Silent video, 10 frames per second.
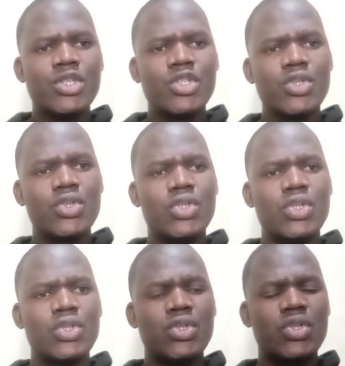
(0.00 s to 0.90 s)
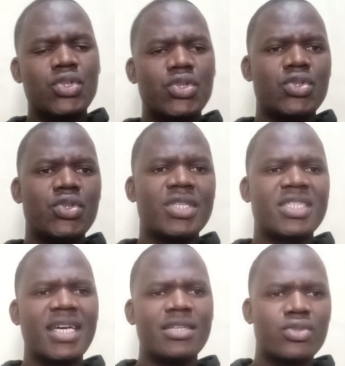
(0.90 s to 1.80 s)
you, you, you, you, you
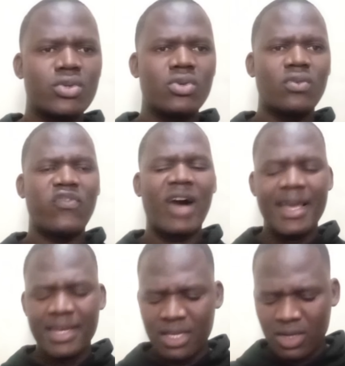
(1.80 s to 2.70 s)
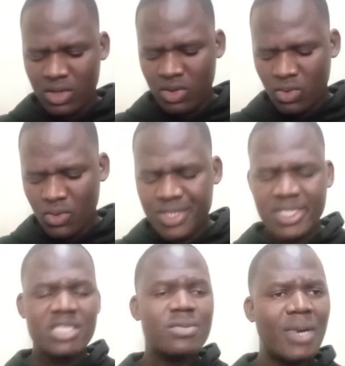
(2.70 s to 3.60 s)
intend to find who is
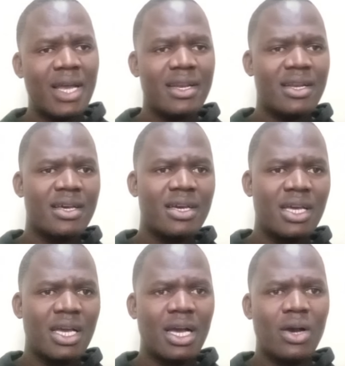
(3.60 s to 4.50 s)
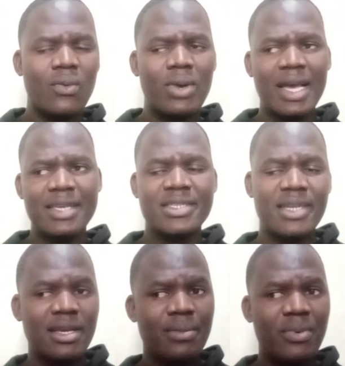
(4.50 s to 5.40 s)
this man where he
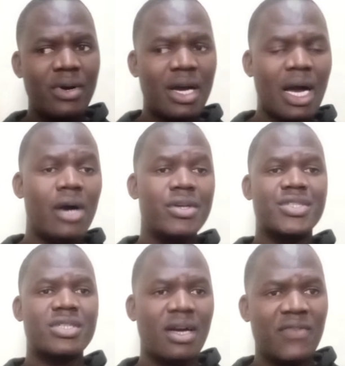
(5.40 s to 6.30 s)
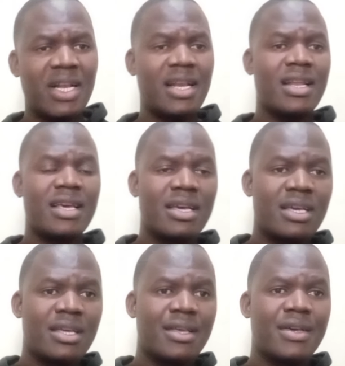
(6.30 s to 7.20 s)
sleep, how he travel,
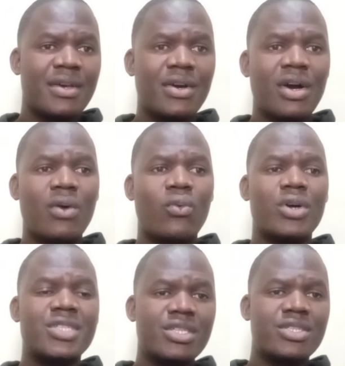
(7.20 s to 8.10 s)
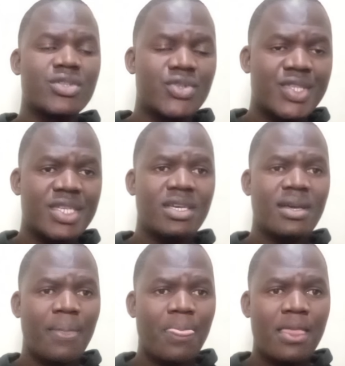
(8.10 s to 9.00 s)
what he's using,
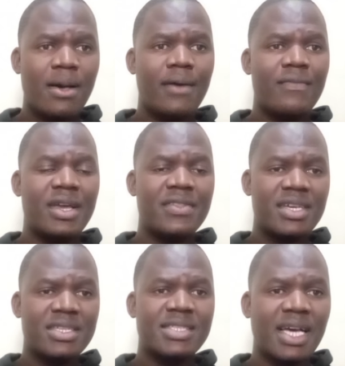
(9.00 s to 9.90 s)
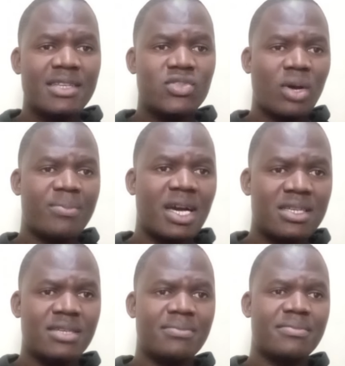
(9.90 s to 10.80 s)
then the result you
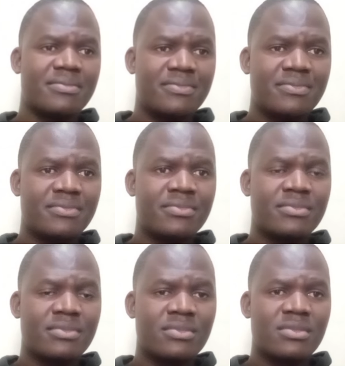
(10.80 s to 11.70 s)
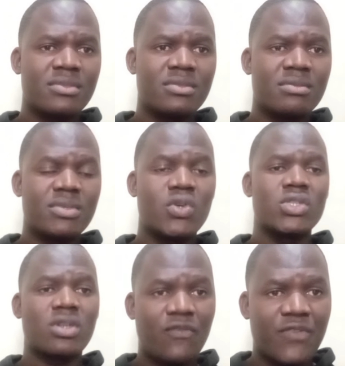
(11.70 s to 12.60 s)
abduct him
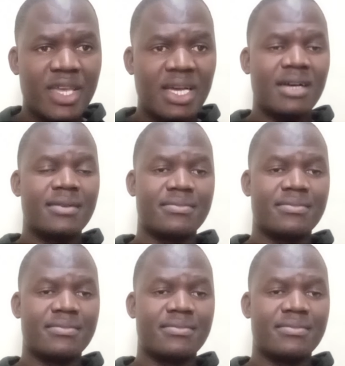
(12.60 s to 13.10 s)
because of fear.